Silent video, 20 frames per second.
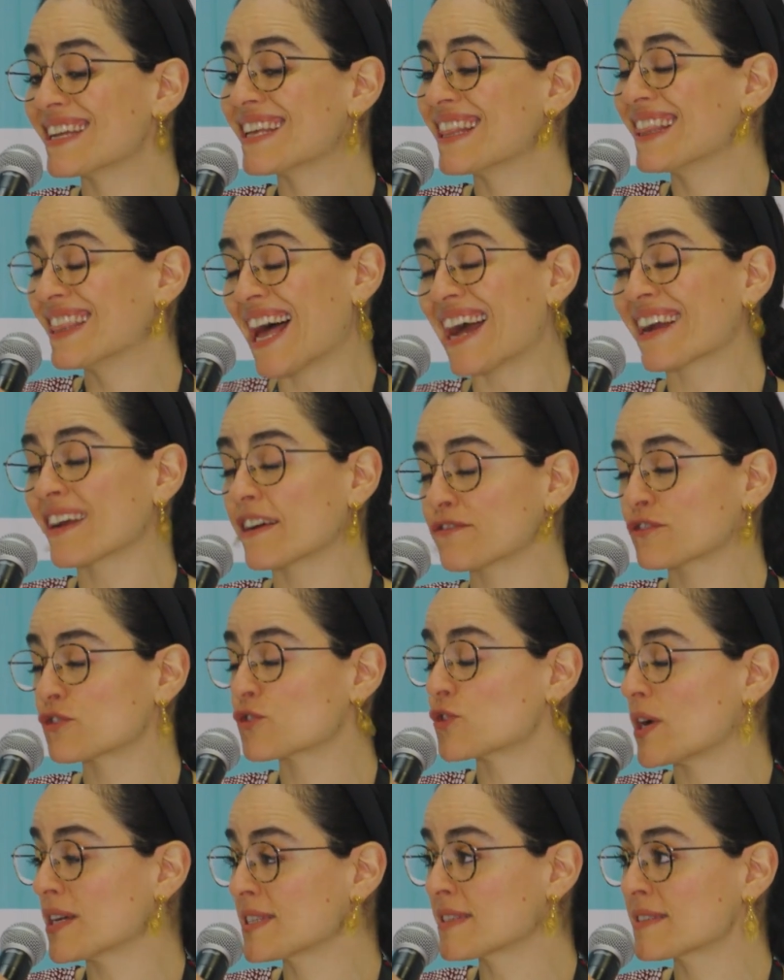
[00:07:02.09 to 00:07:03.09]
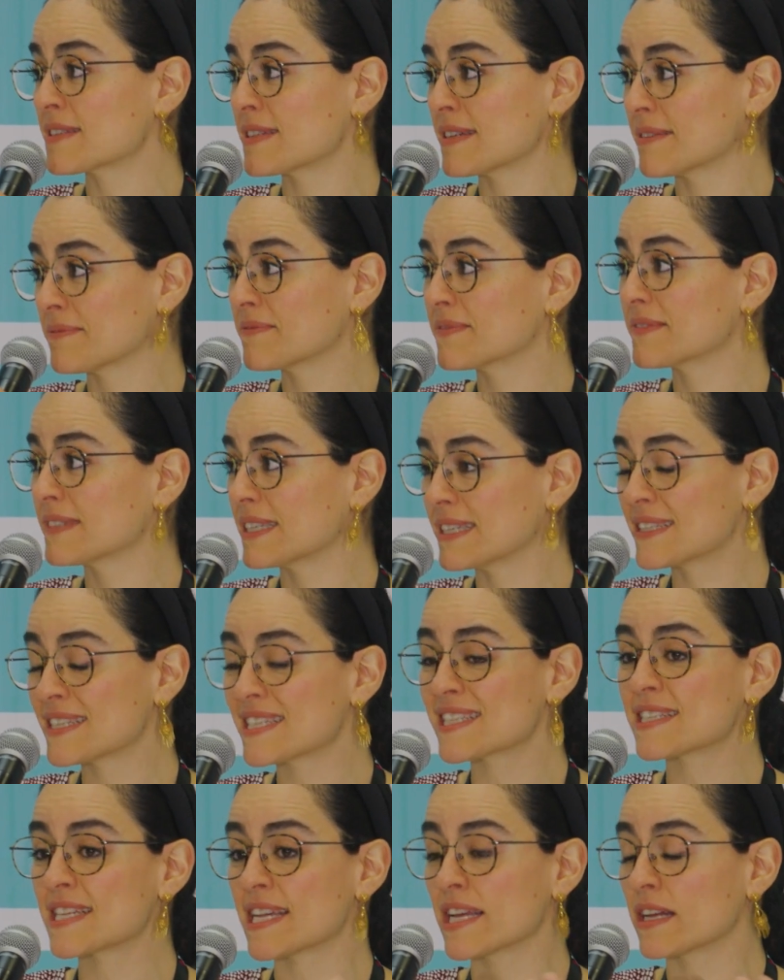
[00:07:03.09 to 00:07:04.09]
lack of trust. It
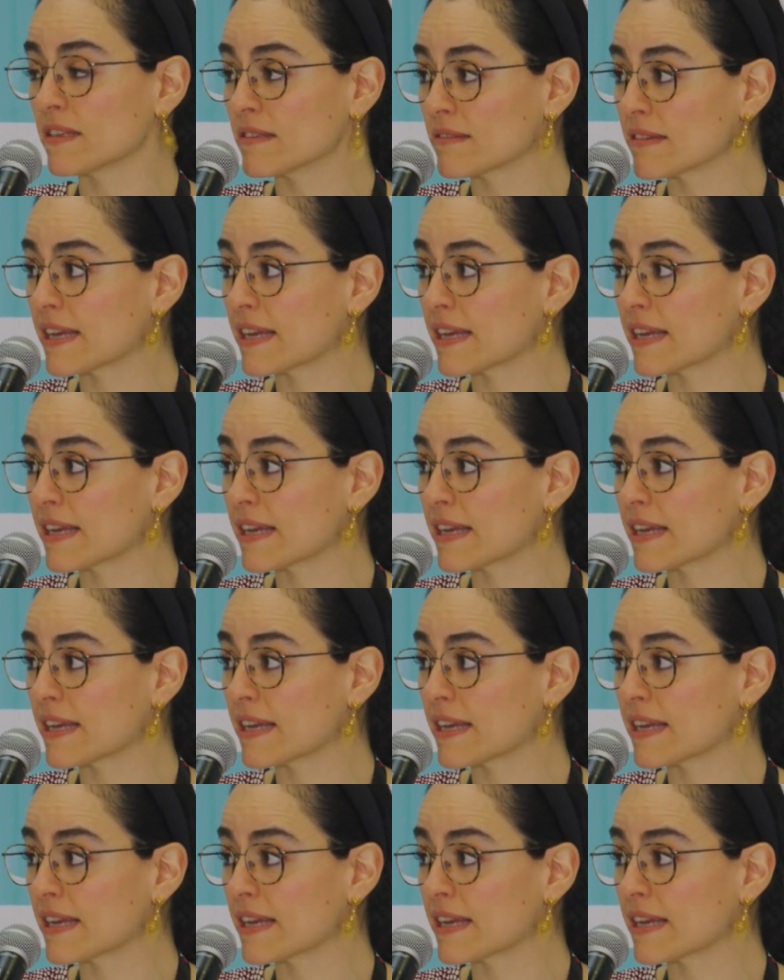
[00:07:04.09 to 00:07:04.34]
still